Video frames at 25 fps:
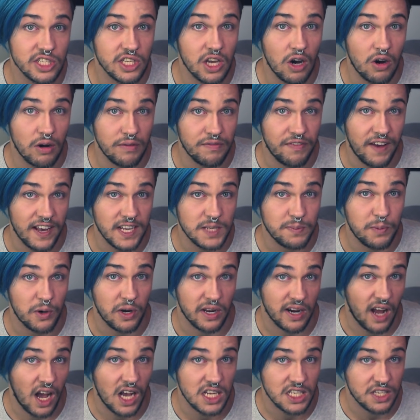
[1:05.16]
just go on
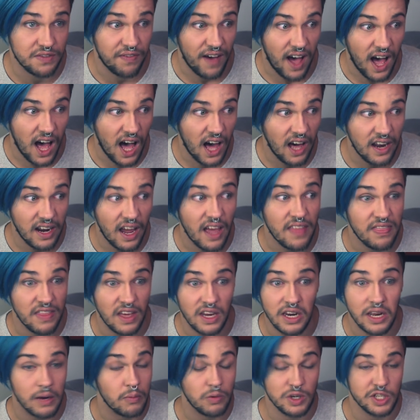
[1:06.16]
Facebook and ask for art and
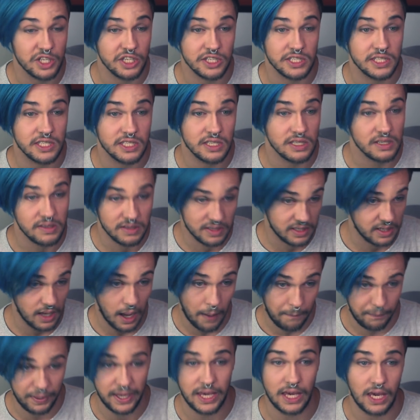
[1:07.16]
then it would just
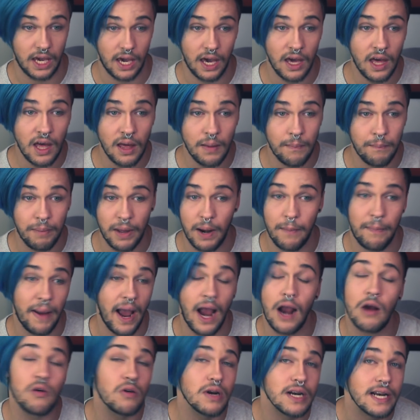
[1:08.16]
appear, but
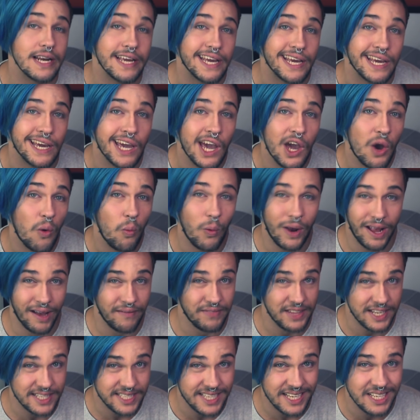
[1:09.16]
apparently we
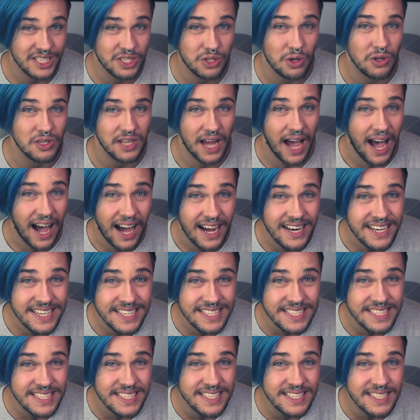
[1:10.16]
have these things called
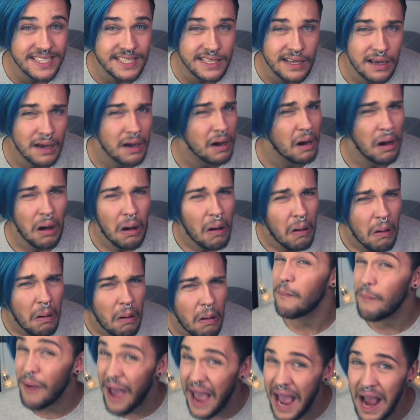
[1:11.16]
artists, and
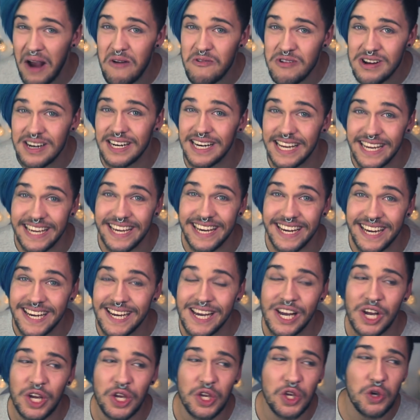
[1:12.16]
apparently
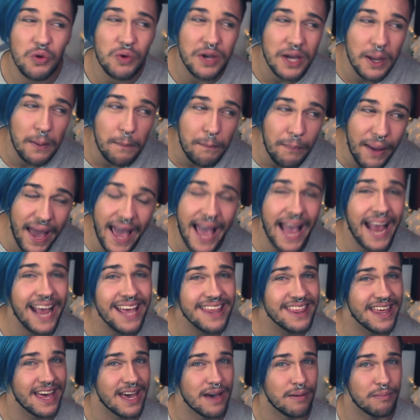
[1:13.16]
you can
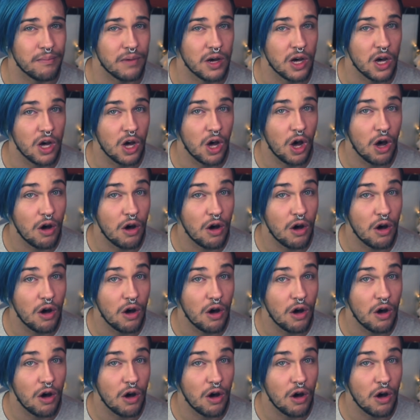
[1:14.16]
pay them